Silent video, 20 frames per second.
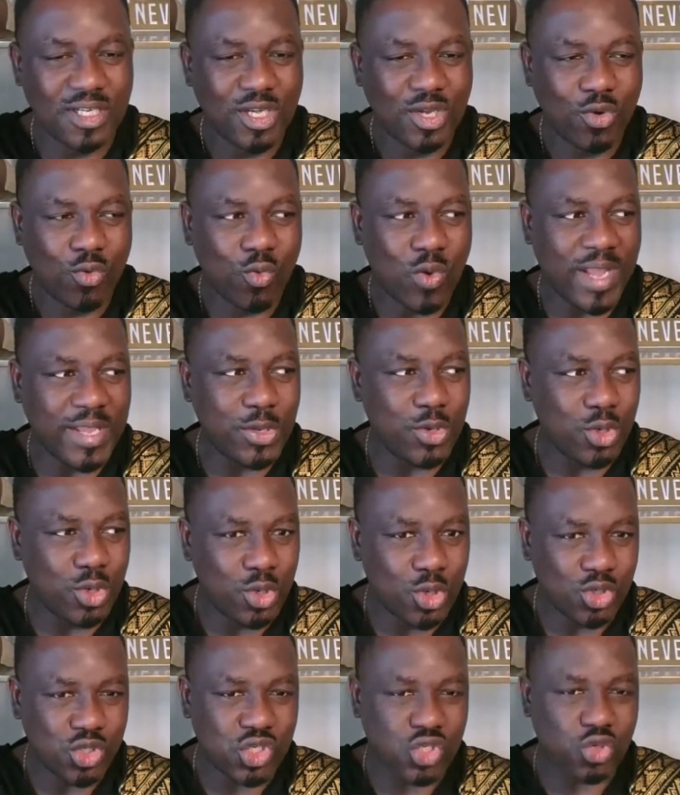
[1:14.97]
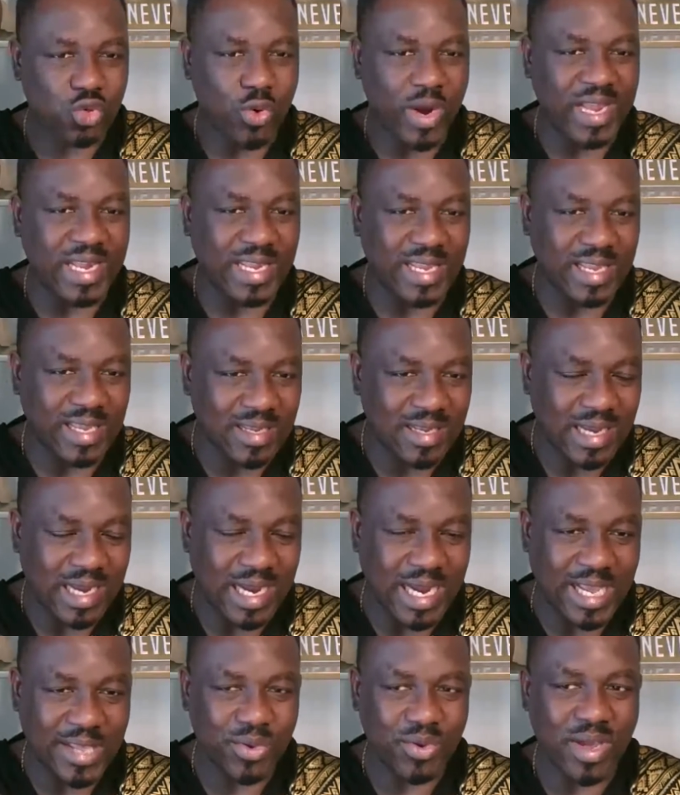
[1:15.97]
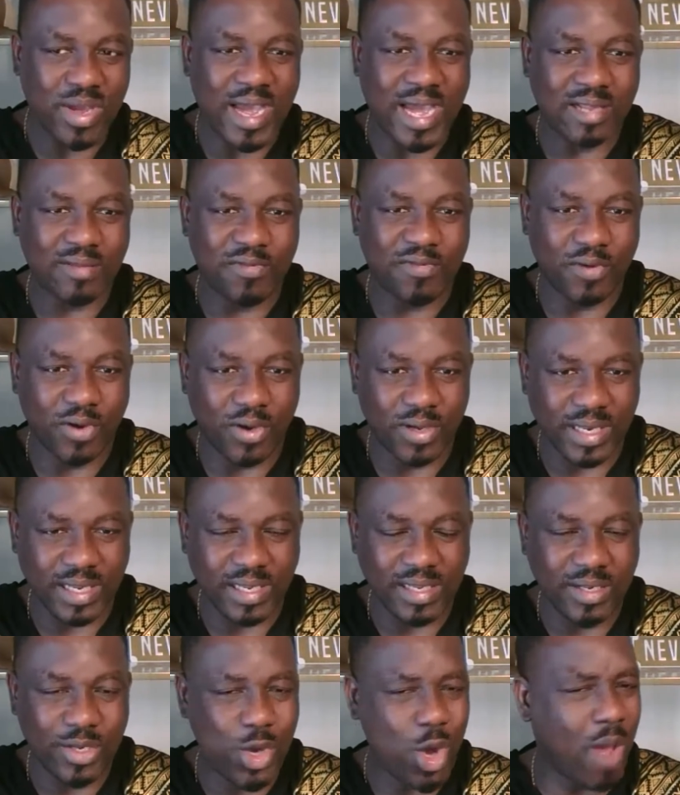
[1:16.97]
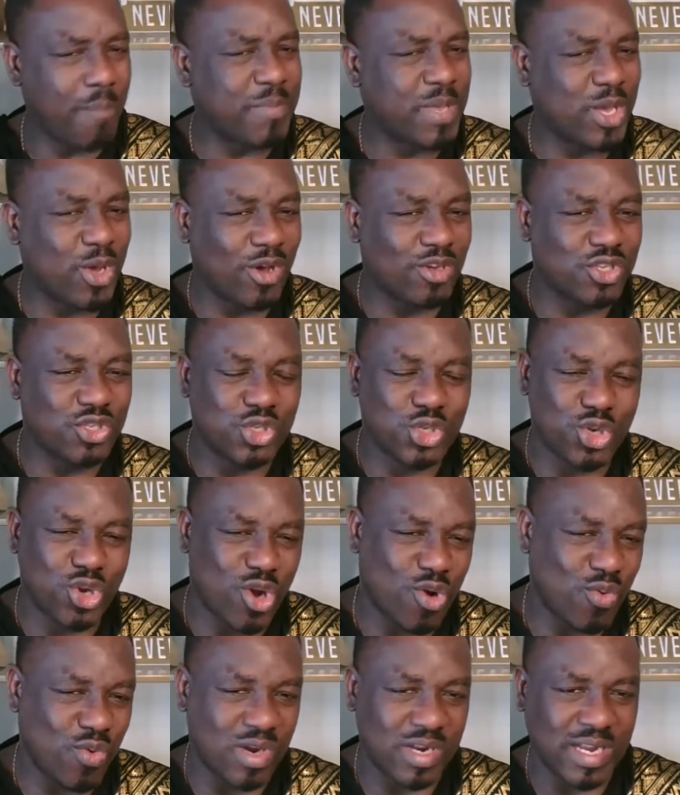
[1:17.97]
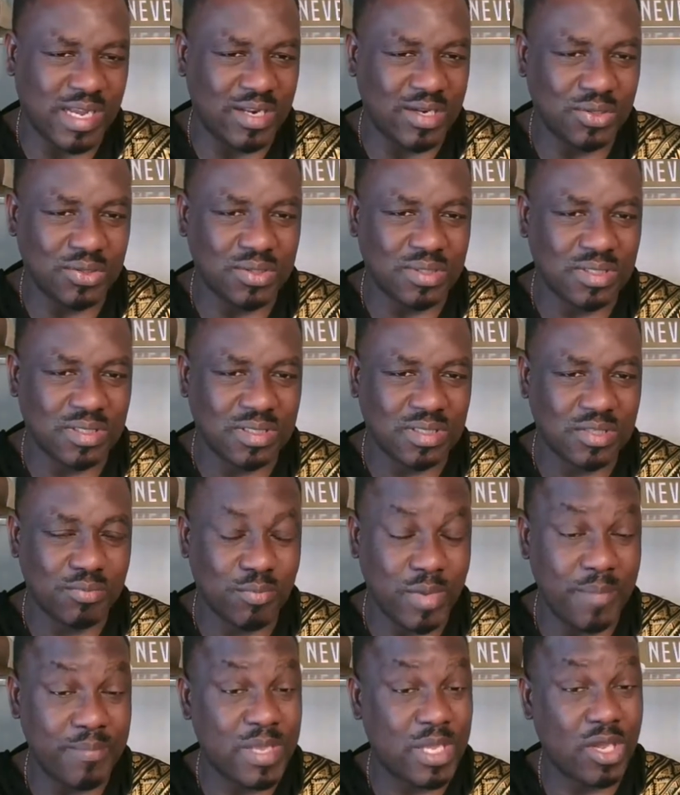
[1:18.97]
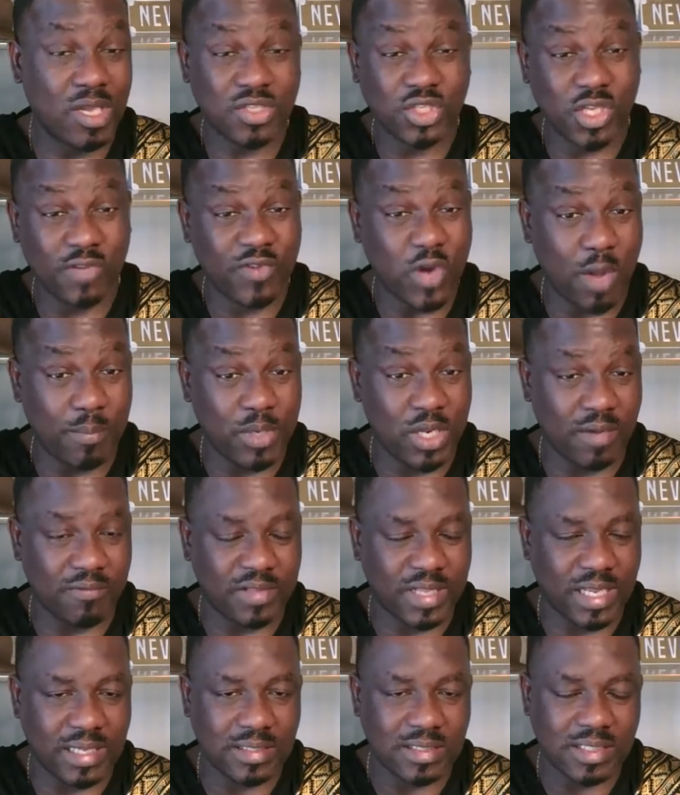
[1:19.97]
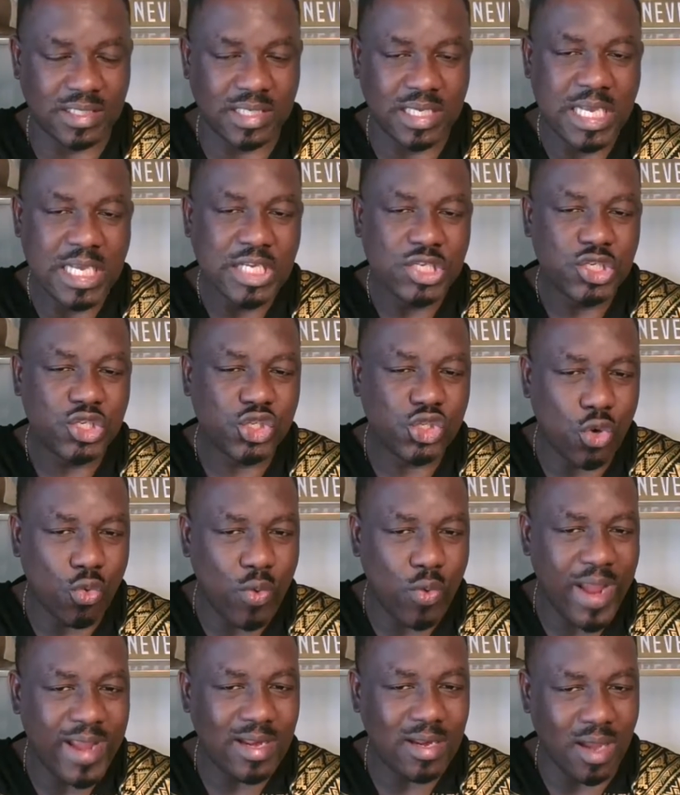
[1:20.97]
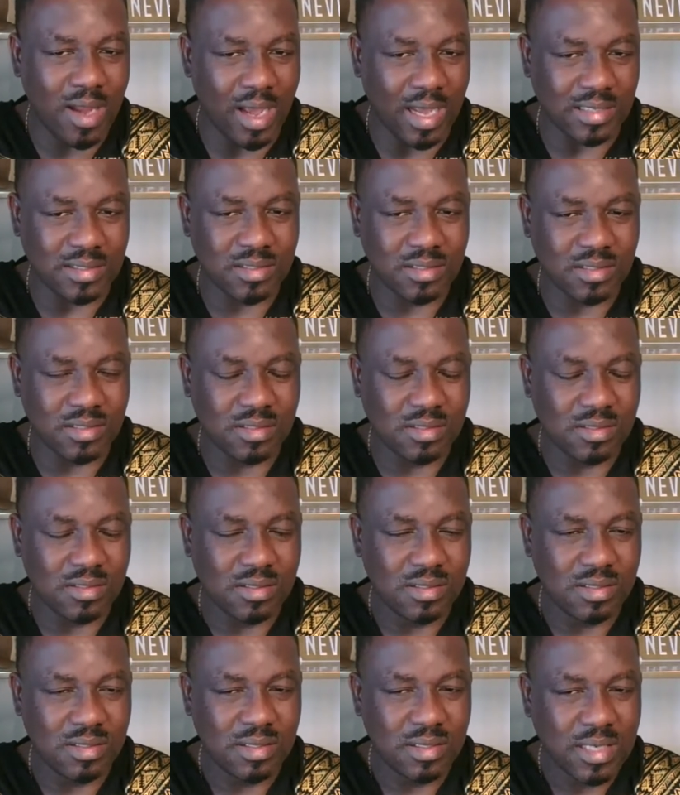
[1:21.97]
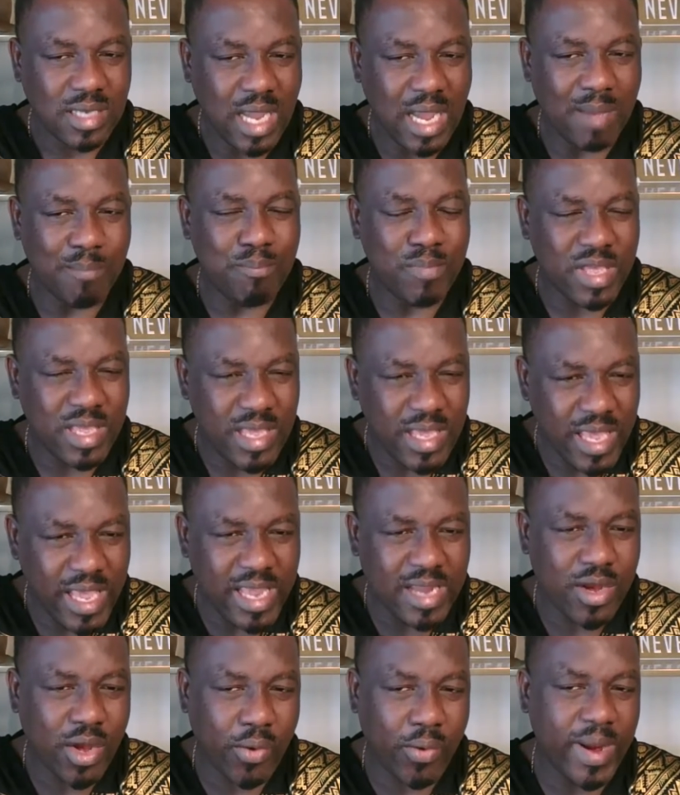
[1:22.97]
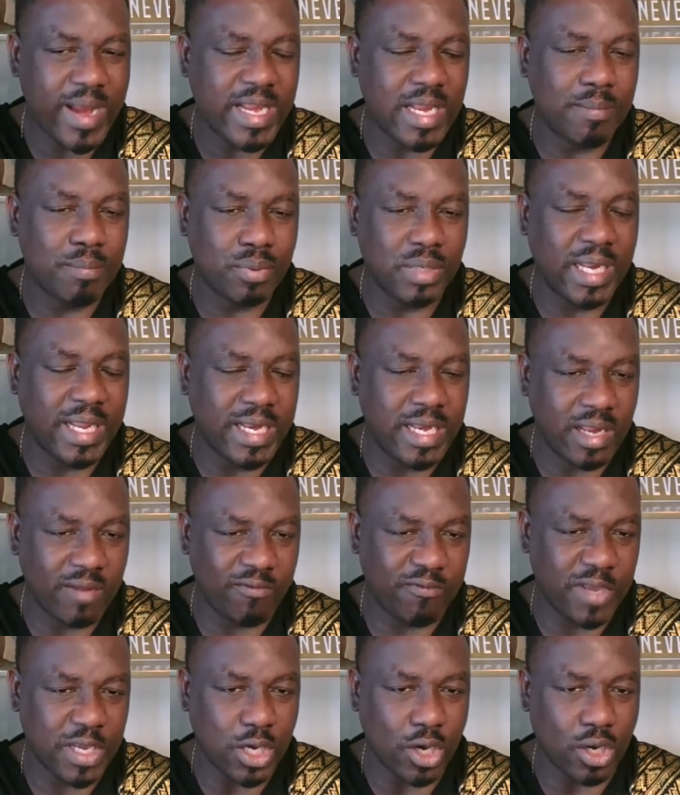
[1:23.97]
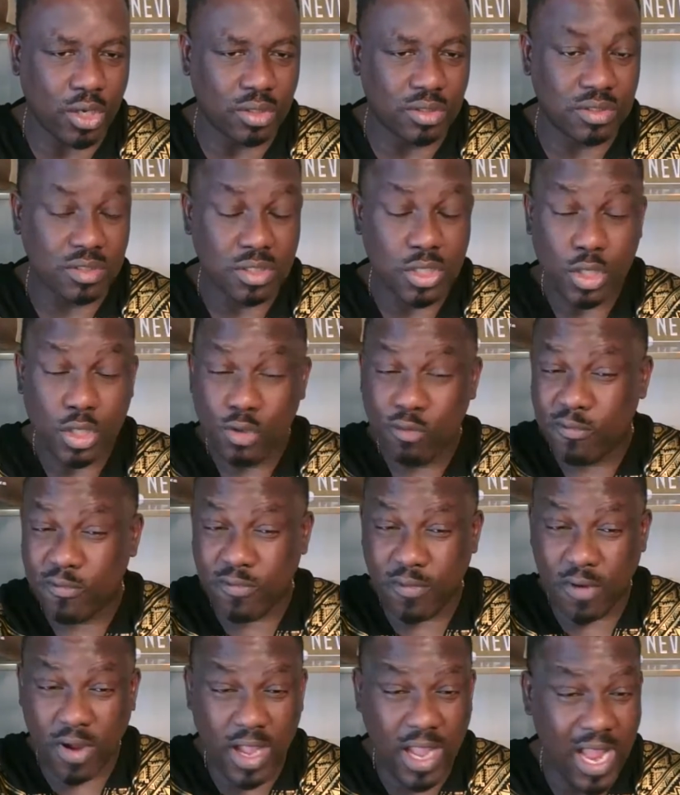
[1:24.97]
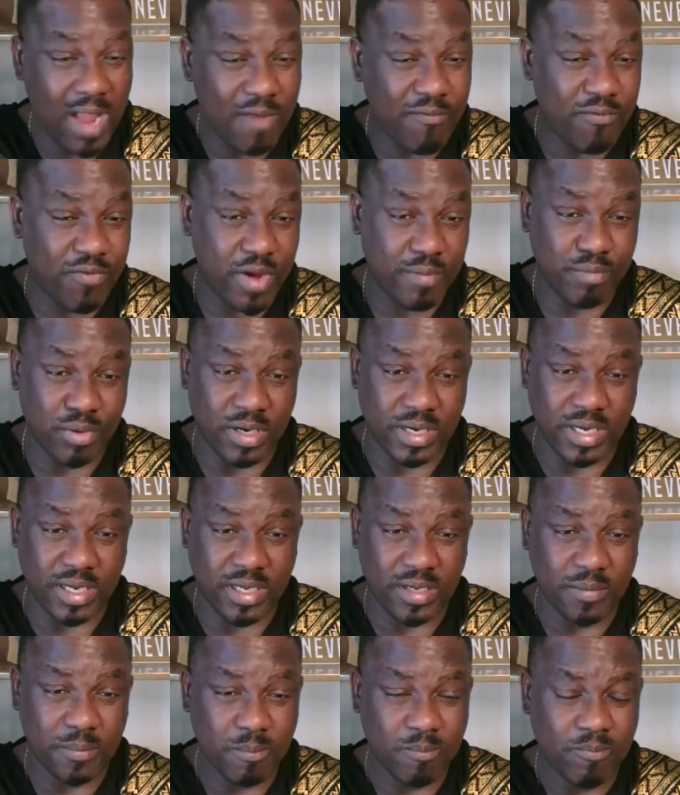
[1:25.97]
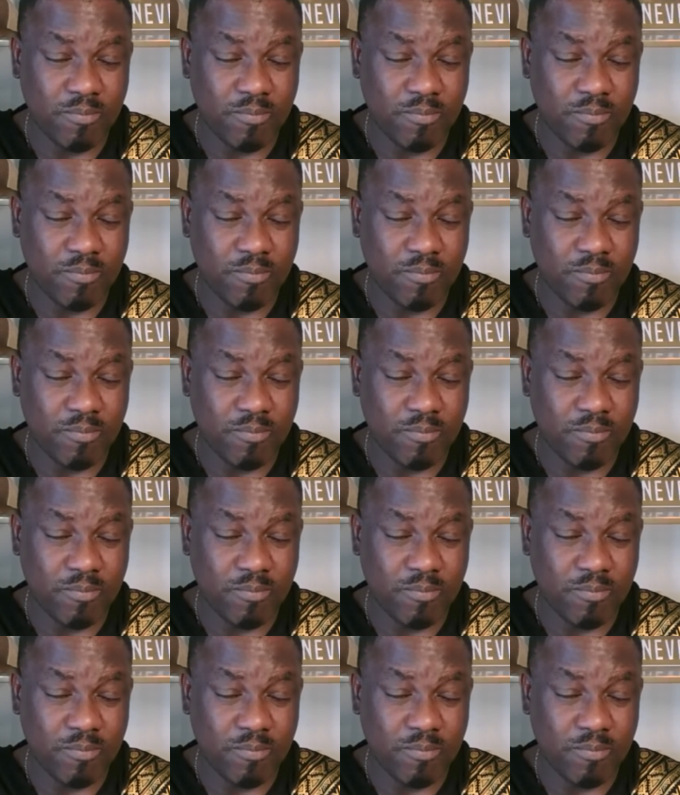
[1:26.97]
when you lose 20 and you add 40, not because you don't want to lose, but because of a couple of things. So weight loss can be incredibly difficult for everybody.